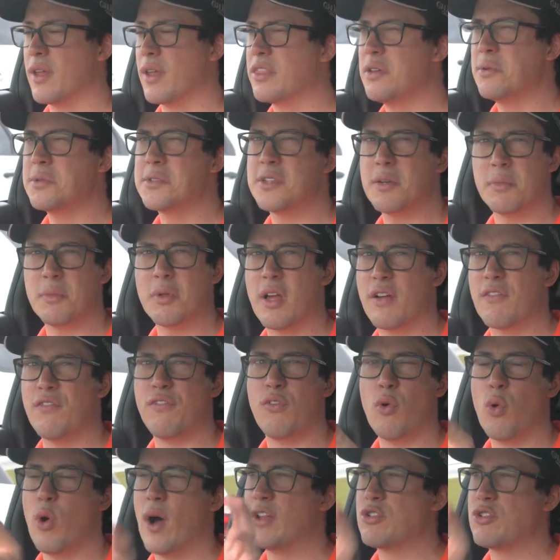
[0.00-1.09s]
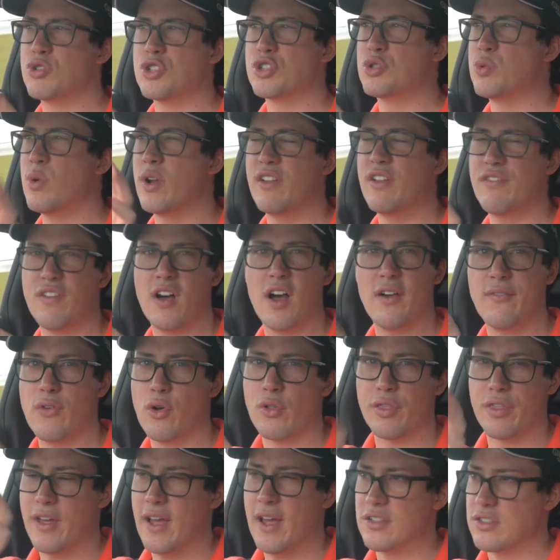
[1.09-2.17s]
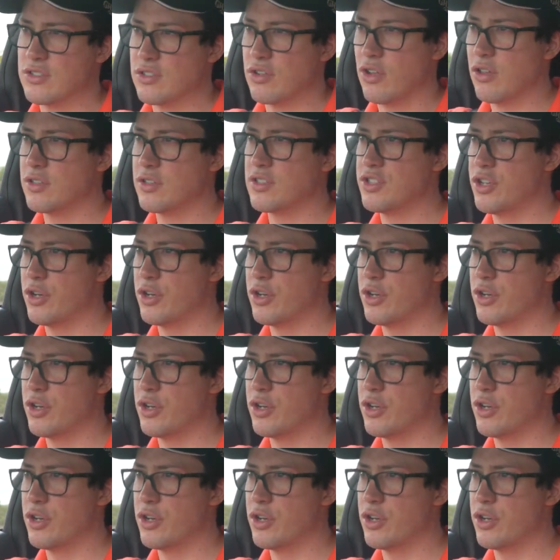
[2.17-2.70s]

I think it was something like $425,000